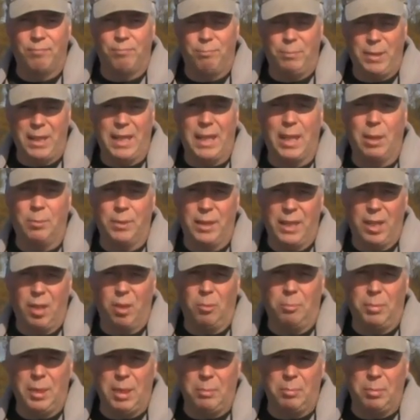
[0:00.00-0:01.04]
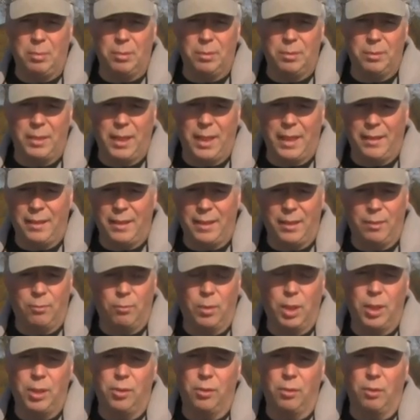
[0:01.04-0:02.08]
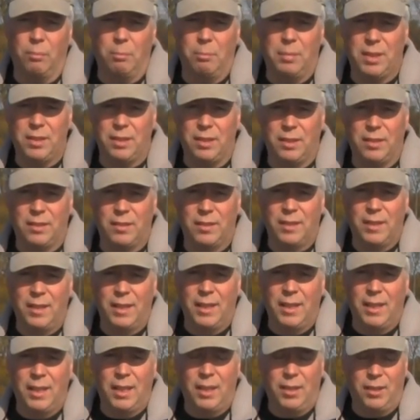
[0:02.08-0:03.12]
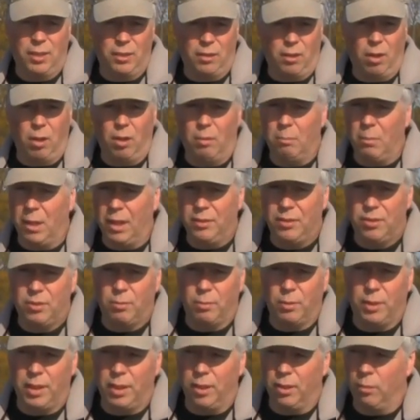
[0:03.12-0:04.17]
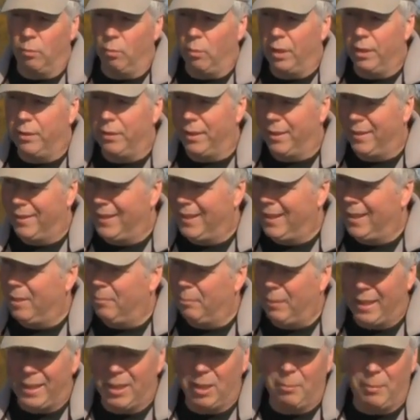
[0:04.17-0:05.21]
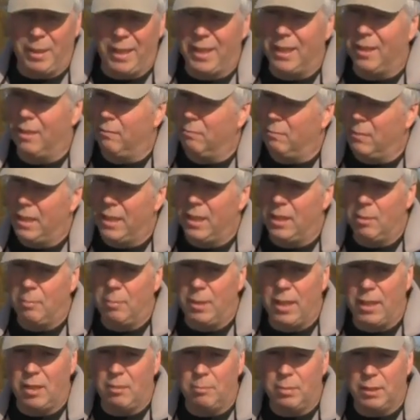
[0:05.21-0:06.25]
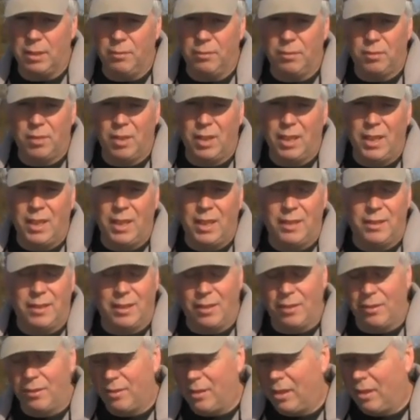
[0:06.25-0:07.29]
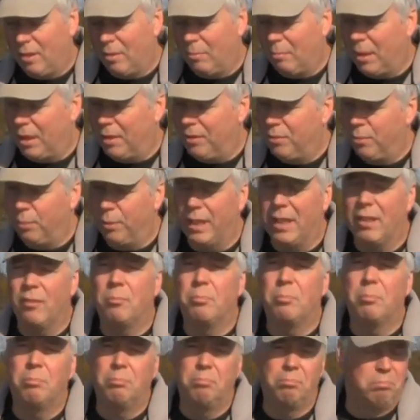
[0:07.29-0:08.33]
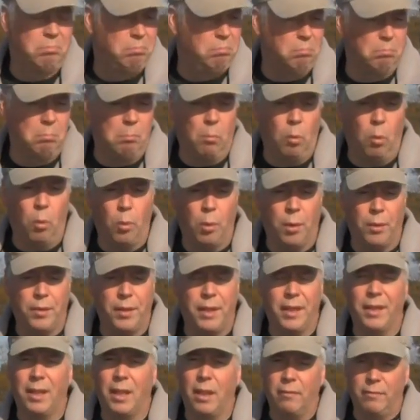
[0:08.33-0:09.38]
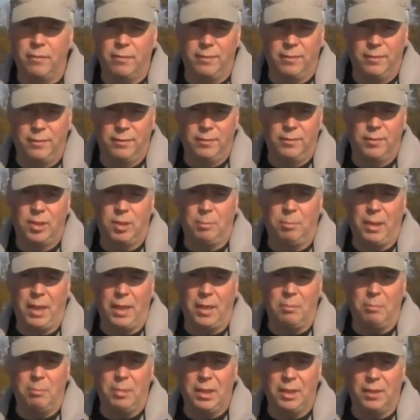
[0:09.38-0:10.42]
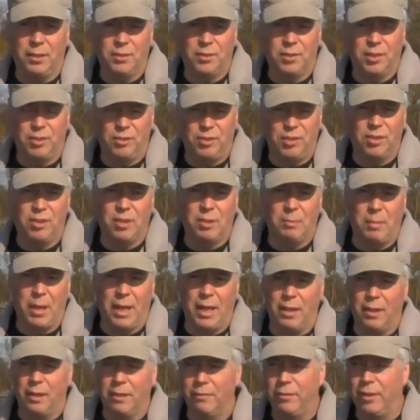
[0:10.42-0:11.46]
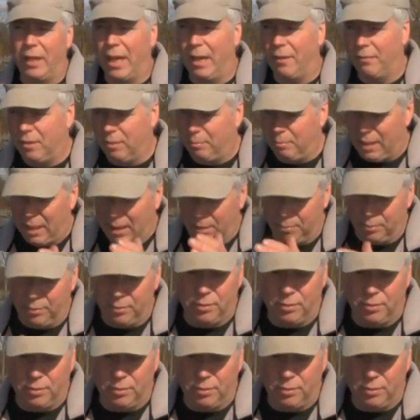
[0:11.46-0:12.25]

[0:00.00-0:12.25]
being able to help people and then run your own business. There are months where you're wondering, am I going to make enough money to pay the bills? And there's other months where you have more than enough to pay the bills. It's just a matter of you have to be able